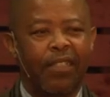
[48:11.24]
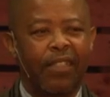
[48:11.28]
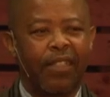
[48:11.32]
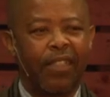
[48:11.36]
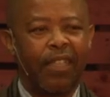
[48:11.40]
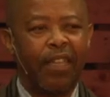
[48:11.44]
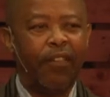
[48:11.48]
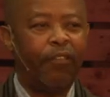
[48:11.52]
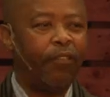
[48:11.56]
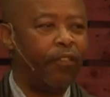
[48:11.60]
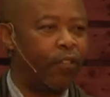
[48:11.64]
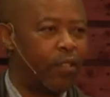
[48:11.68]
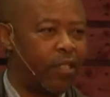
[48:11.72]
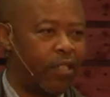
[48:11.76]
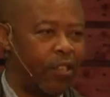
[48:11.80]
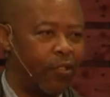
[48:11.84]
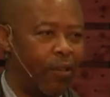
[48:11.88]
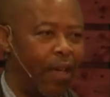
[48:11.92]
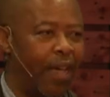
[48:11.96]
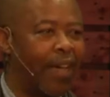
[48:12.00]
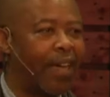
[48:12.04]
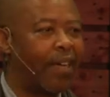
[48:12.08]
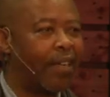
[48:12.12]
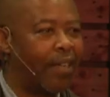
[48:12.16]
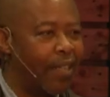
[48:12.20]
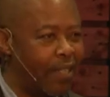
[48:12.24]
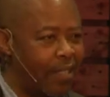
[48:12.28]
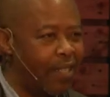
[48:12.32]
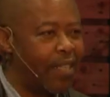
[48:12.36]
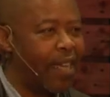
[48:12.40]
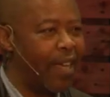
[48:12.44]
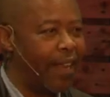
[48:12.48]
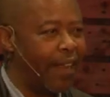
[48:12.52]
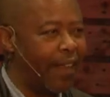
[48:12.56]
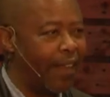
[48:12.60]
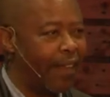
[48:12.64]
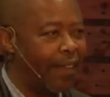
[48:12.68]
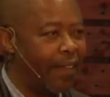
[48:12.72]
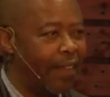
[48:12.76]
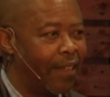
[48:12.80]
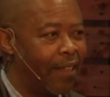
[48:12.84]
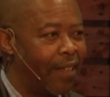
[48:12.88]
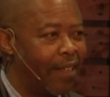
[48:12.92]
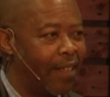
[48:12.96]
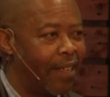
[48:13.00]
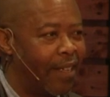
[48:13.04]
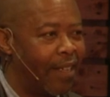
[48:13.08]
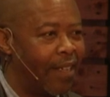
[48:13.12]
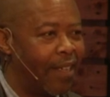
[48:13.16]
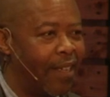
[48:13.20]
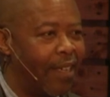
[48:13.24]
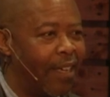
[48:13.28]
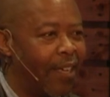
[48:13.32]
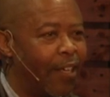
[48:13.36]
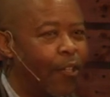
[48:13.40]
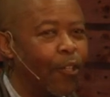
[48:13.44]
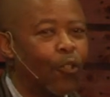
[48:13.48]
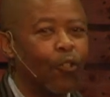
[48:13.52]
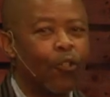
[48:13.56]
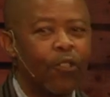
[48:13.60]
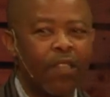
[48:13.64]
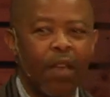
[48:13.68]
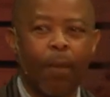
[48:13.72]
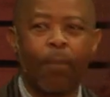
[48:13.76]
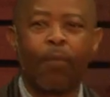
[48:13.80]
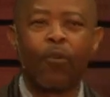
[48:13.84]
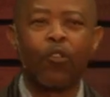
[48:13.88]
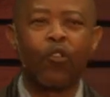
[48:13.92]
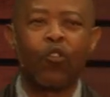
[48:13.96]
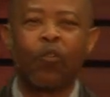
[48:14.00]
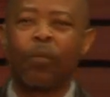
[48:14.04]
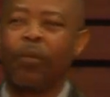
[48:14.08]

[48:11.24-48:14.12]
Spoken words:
If you say you are a Christian, you're supposed to